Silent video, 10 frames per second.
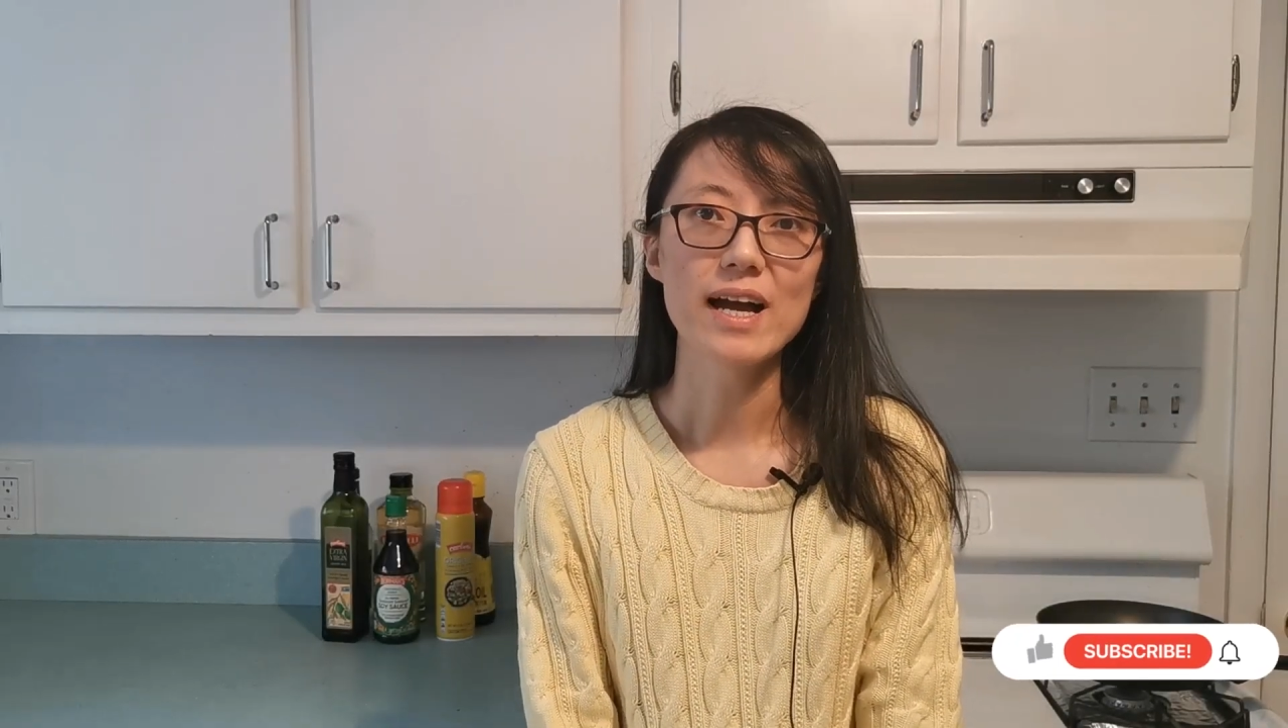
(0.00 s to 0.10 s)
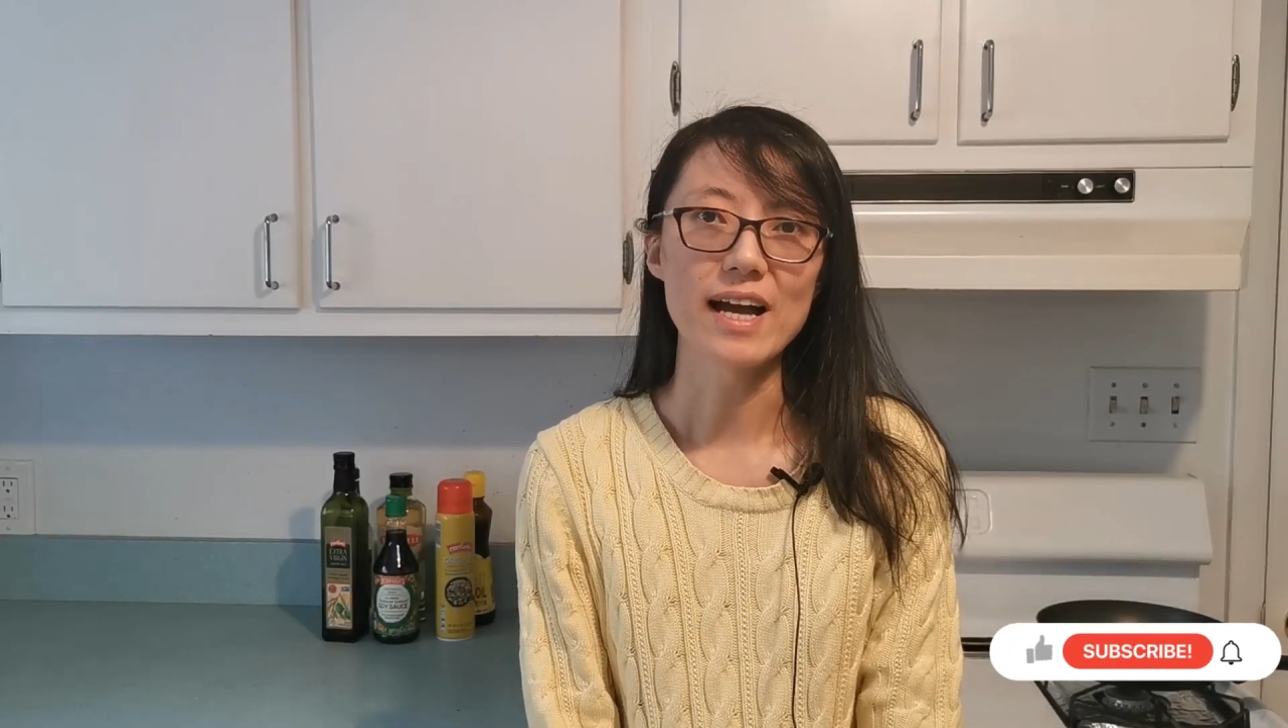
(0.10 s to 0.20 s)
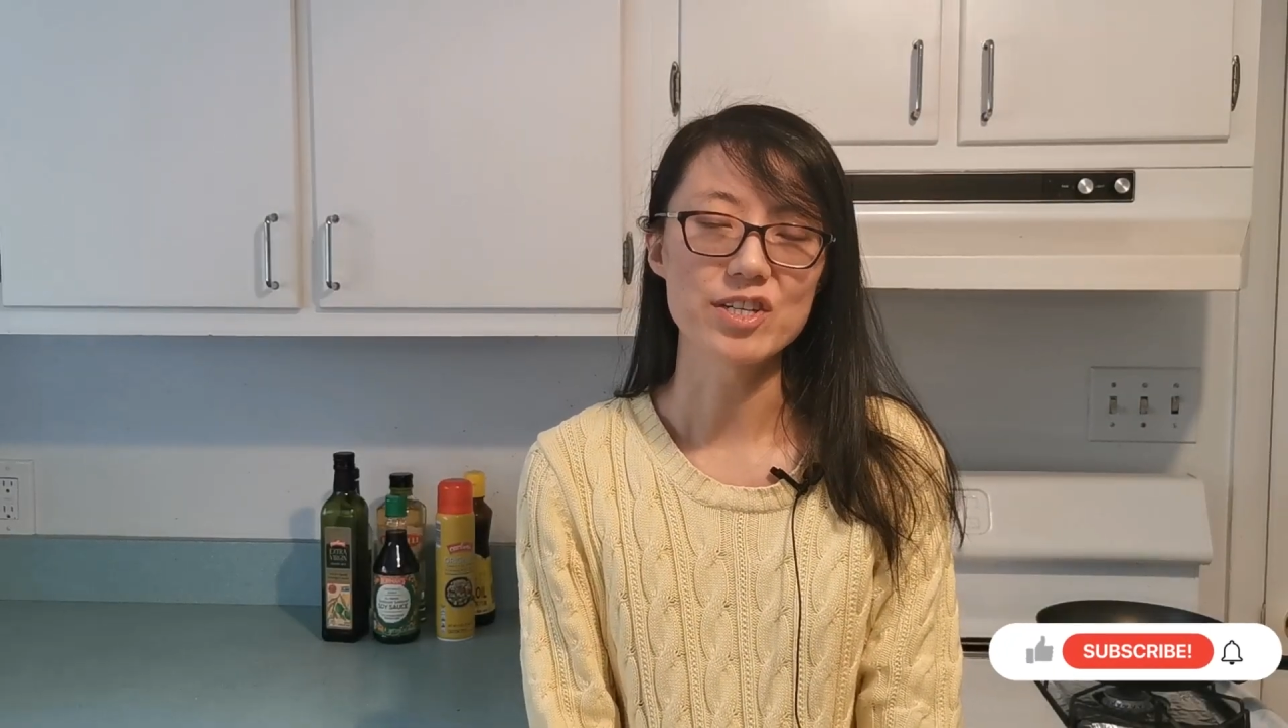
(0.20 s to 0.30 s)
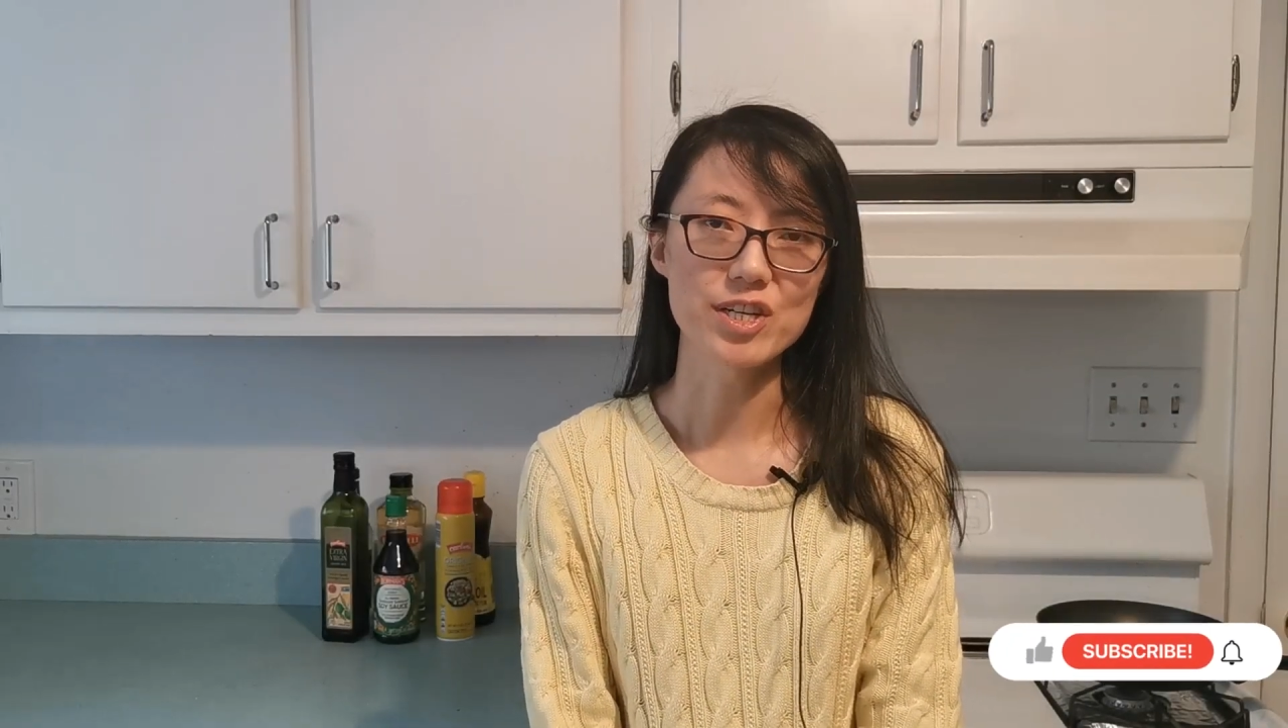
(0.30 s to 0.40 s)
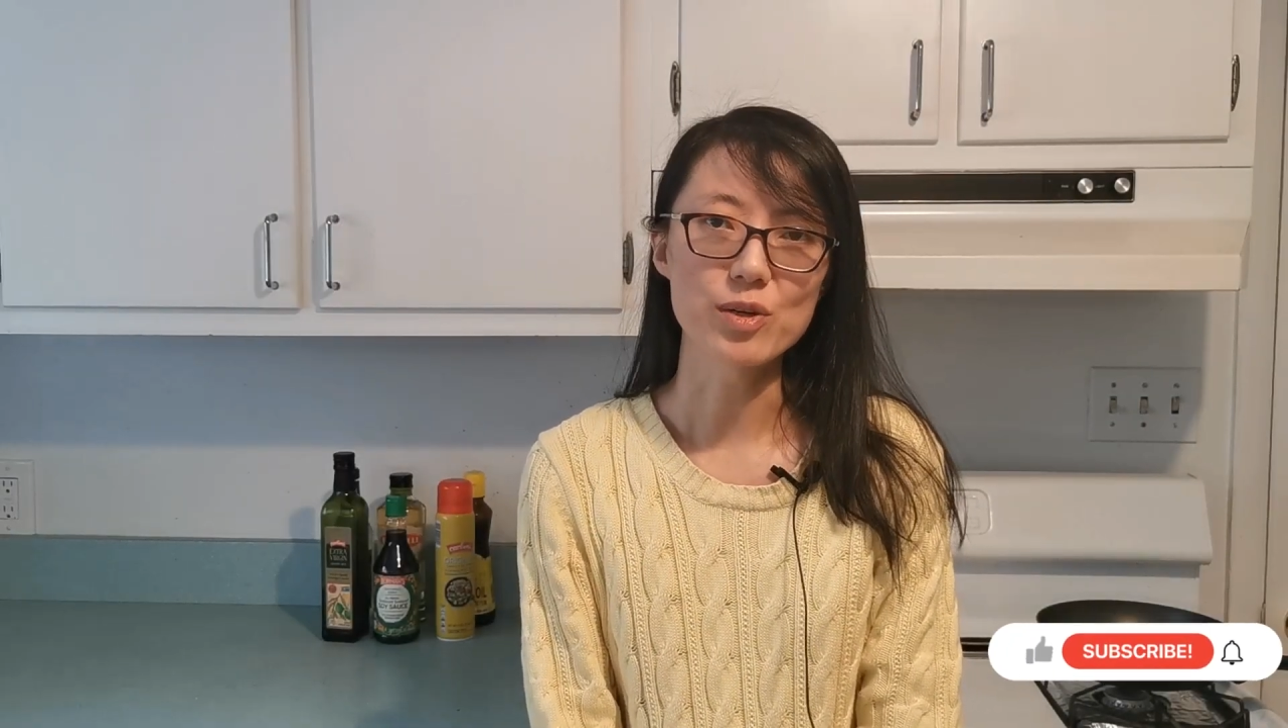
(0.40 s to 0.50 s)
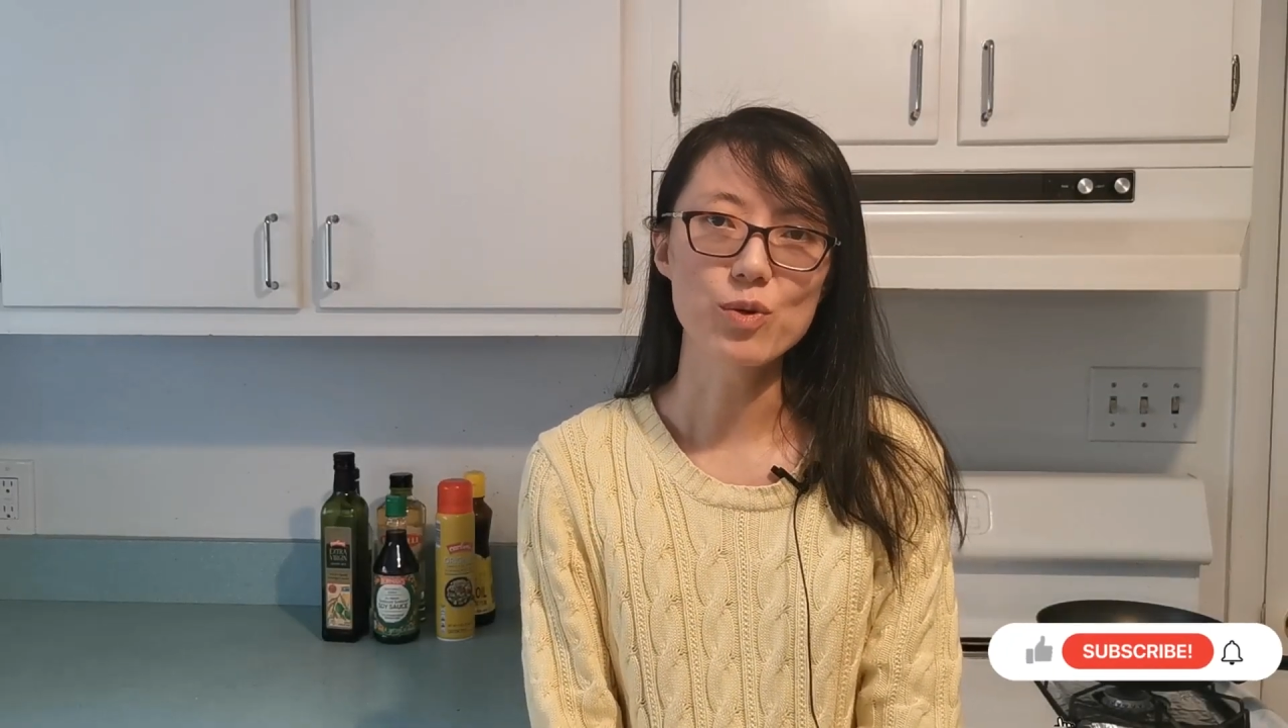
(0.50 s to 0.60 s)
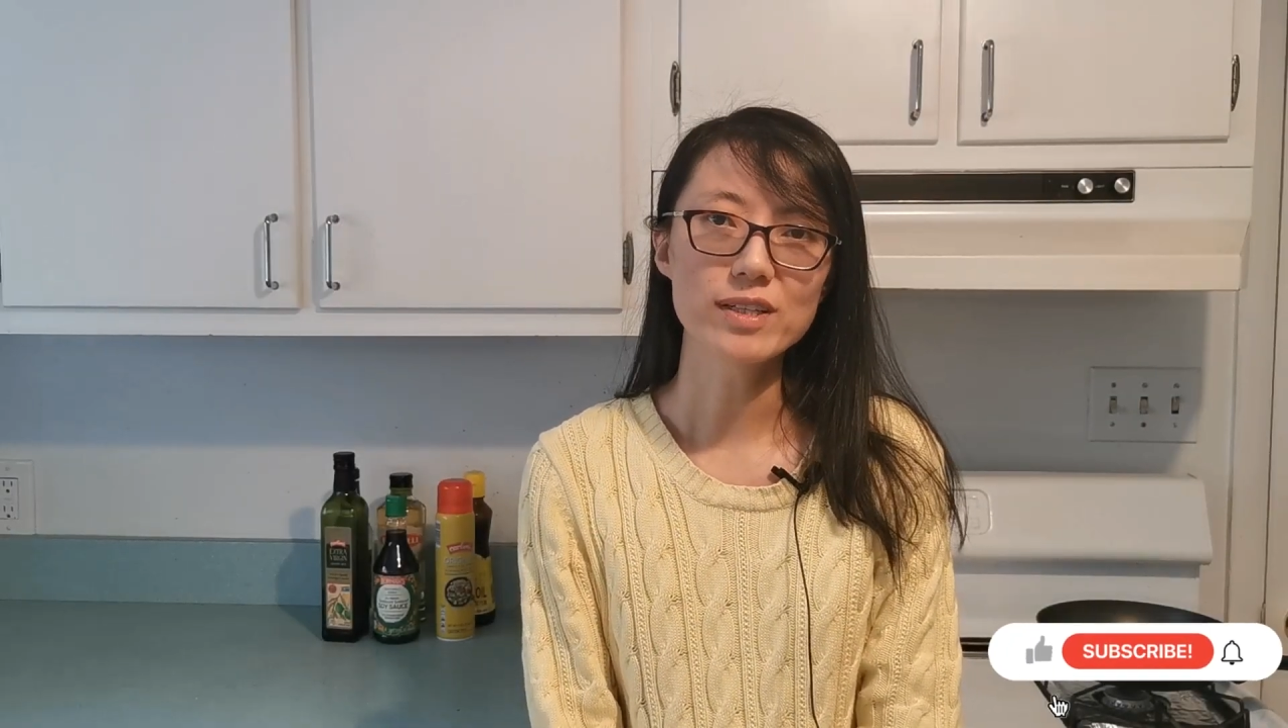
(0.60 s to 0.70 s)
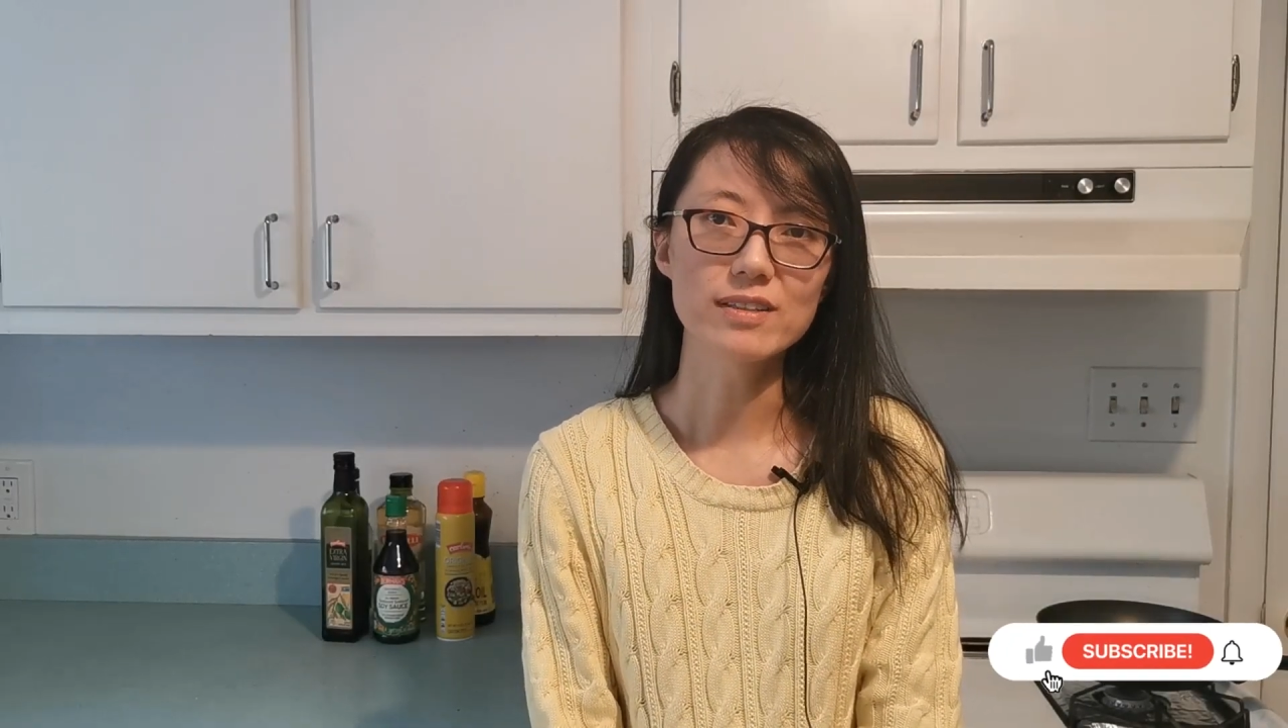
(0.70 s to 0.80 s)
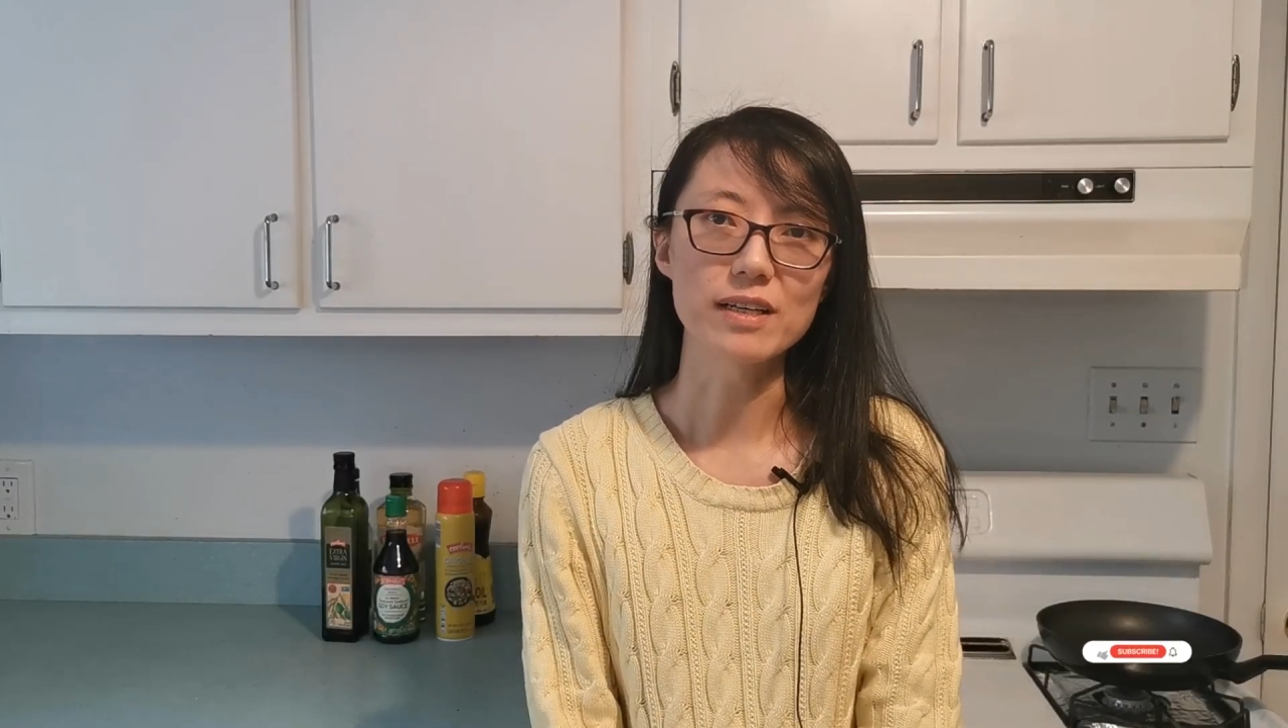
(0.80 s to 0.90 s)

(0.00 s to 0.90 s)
I share quick